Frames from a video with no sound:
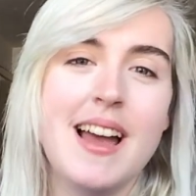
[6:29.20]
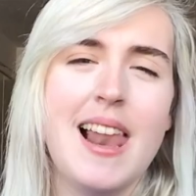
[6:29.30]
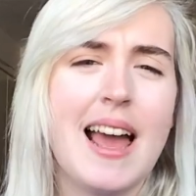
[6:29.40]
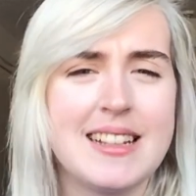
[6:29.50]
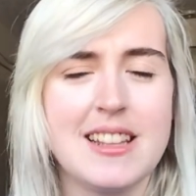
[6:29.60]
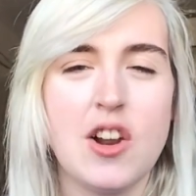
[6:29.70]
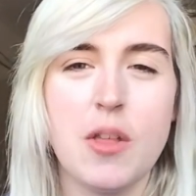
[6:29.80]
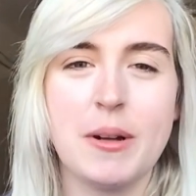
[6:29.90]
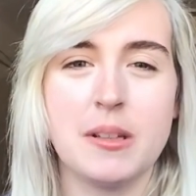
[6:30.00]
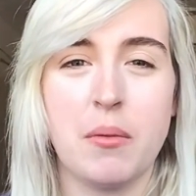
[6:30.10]
Like I said, a lot of the
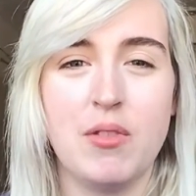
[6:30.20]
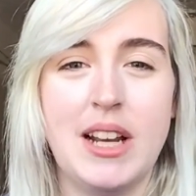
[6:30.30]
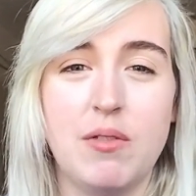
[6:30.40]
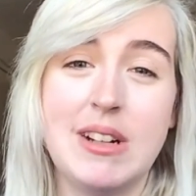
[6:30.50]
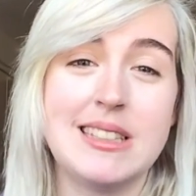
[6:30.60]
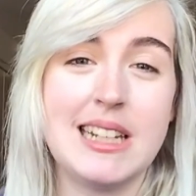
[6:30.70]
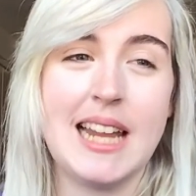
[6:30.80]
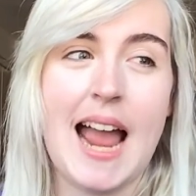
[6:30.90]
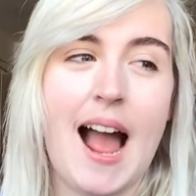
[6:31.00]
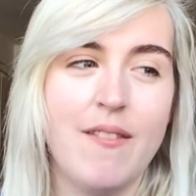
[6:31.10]
books I've been reading recently
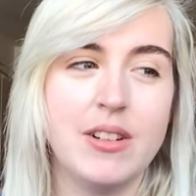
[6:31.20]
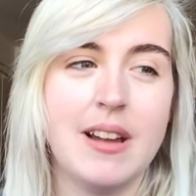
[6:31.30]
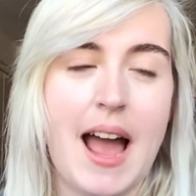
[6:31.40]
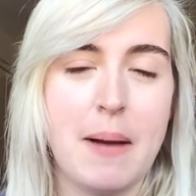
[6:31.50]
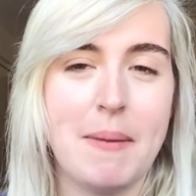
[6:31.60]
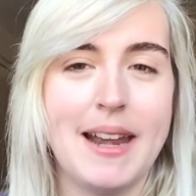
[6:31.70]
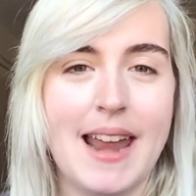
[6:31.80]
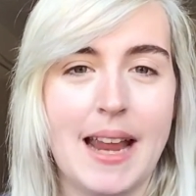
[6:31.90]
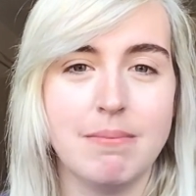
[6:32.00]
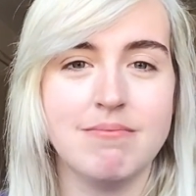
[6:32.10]
haven't had my
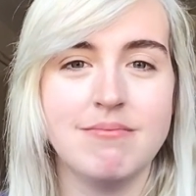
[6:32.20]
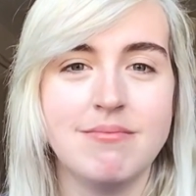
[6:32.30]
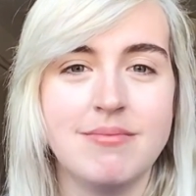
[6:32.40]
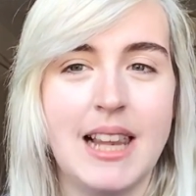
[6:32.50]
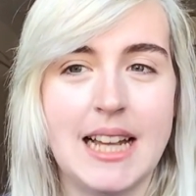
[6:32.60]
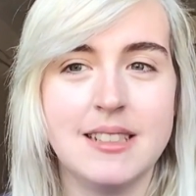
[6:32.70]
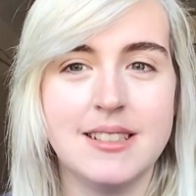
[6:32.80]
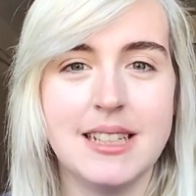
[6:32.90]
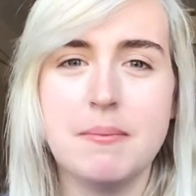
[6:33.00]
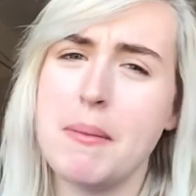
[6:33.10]
name letters
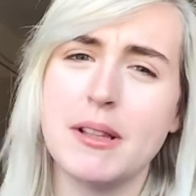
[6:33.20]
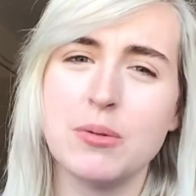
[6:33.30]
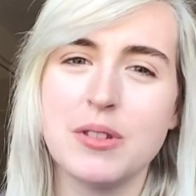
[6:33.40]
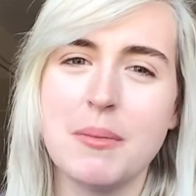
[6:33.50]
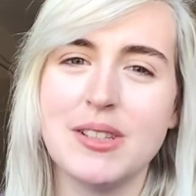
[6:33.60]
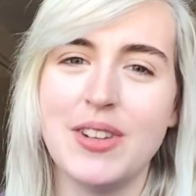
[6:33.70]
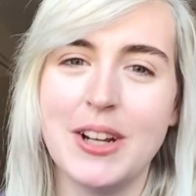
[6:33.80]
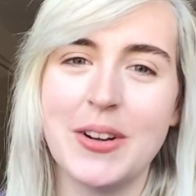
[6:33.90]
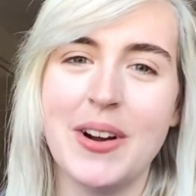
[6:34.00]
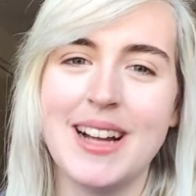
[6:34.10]
in. Maybe this wasn't the best
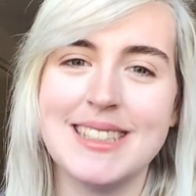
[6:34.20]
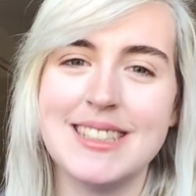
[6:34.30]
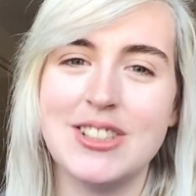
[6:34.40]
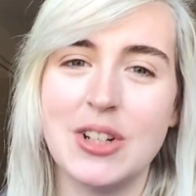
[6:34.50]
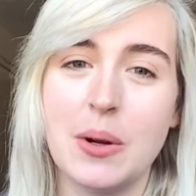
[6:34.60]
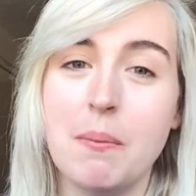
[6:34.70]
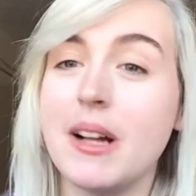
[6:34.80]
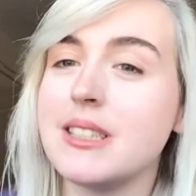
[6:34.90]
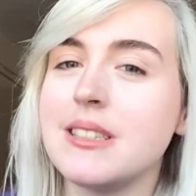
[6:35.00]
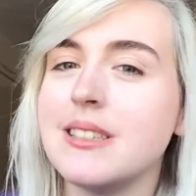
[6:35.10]
video idea to do,
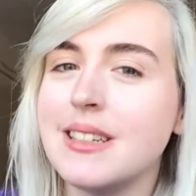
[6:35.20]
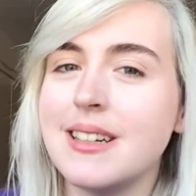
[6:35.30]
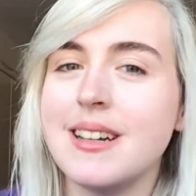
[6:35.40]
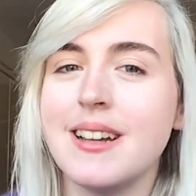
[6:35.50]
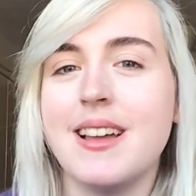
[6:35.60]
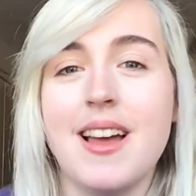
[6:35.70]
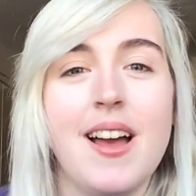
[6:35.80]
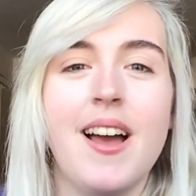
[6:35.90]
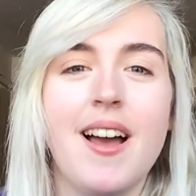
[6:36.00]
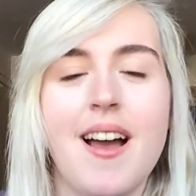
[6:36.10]
but...
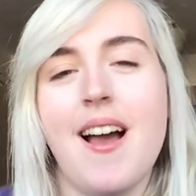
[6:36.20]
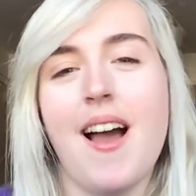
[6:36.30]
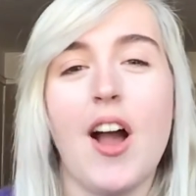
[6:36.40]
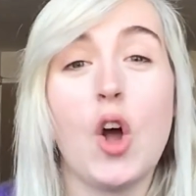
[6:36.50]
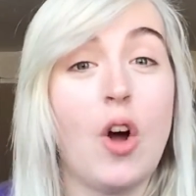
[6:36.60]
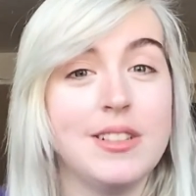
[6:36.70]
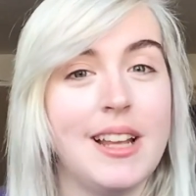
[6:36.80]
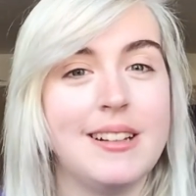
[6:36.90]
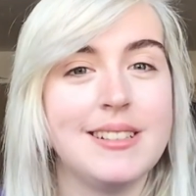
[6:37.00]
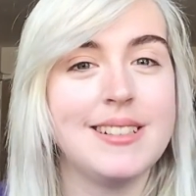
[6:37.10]

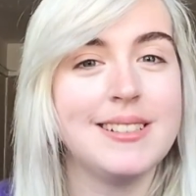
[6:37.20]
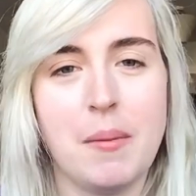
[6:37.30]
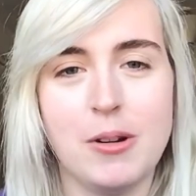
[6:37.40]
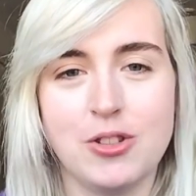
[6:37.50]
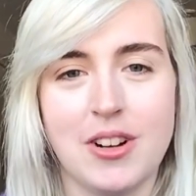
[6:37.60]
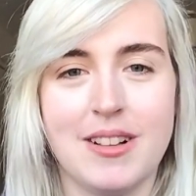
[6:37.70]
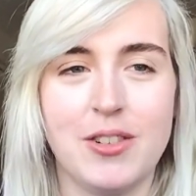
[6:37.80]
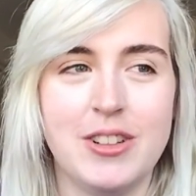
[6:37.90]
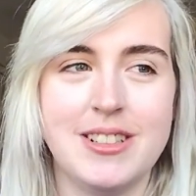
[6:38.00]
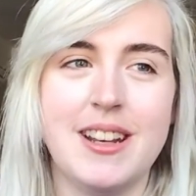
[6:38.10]
Content. I'm not struggling with
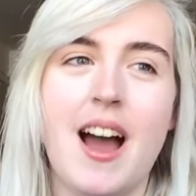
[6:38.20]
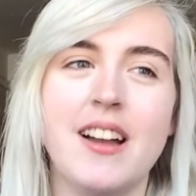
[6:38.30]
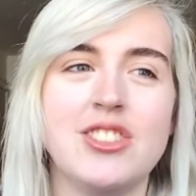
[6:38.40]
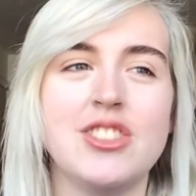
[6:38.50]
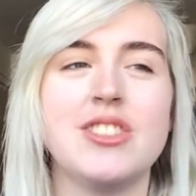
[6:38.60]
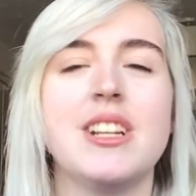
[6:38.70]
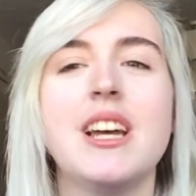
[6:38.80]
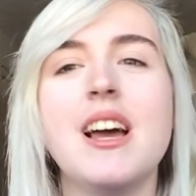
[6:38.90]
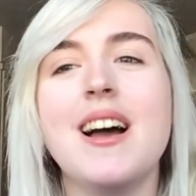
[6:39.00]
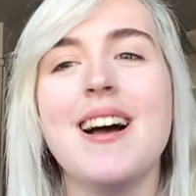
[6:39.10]
content. I just...
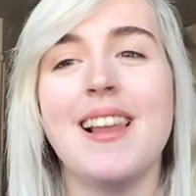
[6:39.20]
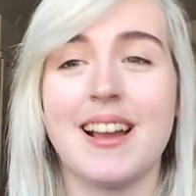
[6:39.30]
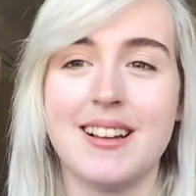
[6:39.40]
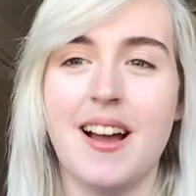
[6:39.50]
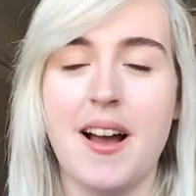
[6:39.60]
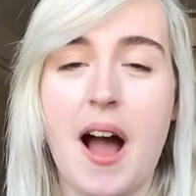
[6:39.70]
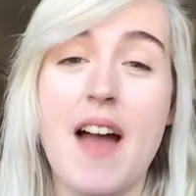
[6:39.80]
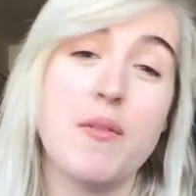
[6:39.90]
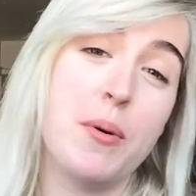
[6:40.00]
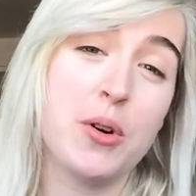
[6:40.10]
Like, I have
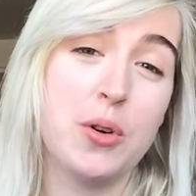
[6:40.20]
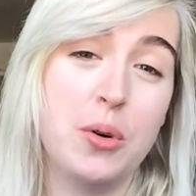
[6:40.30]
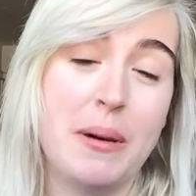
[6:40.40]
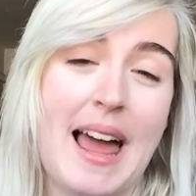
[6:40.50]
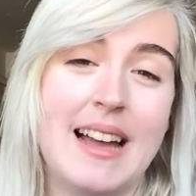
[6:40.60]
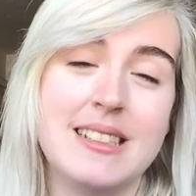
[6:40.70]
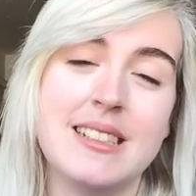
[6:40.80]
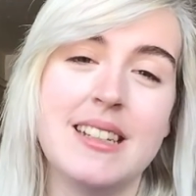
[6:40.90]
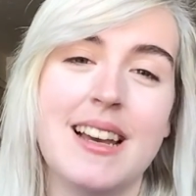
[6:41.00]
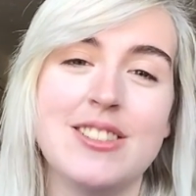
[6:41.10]
a book haul planned.
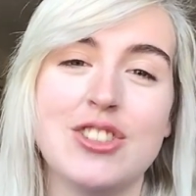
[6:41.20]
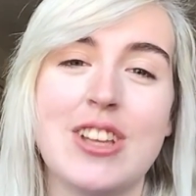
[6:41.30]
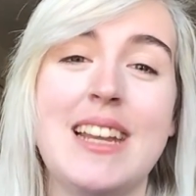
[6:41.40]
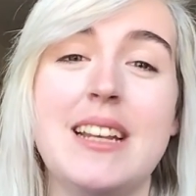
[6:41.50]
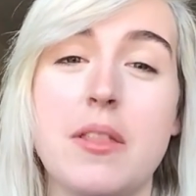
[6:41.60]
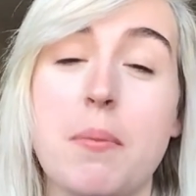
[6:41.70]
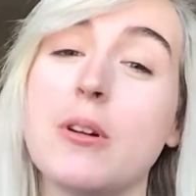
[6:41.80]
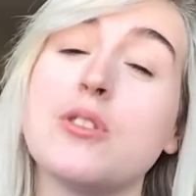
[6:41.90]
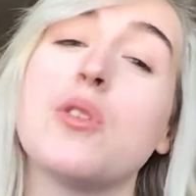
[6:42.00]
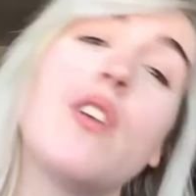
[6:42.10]
It's just I needed the
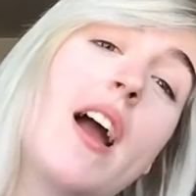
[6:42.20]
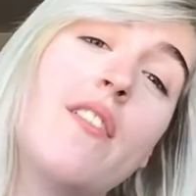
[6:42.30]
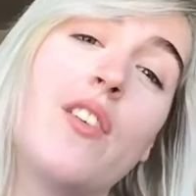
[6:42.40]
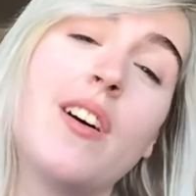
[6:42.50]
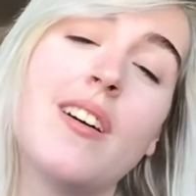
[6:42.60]
books to arrive.